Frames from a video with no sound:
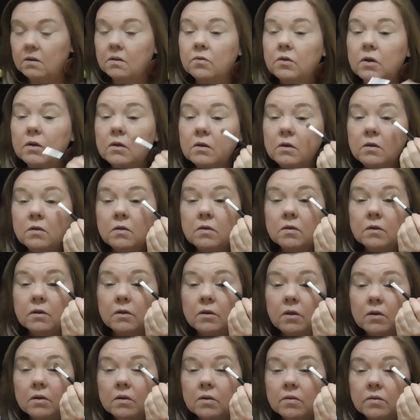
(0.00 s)
we've got to use a
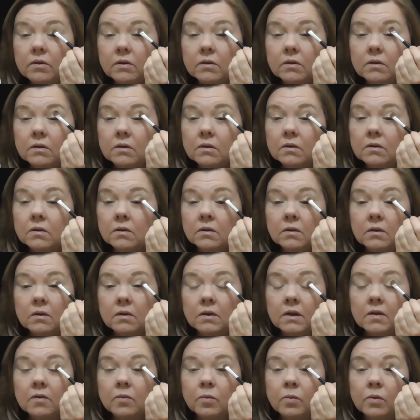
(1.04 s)
lot of it,
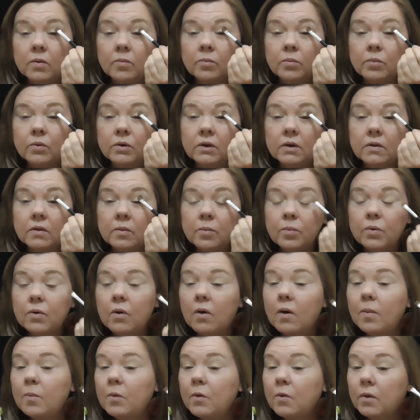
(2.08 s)
and that's why I'm putting the
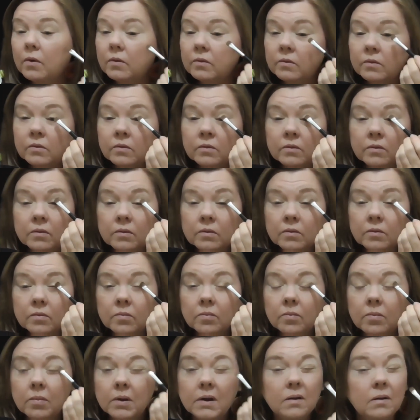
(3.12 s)
primer on.
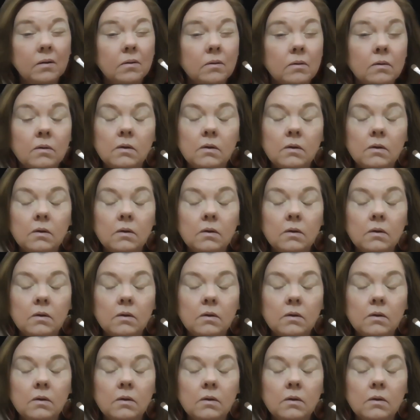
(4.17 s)
But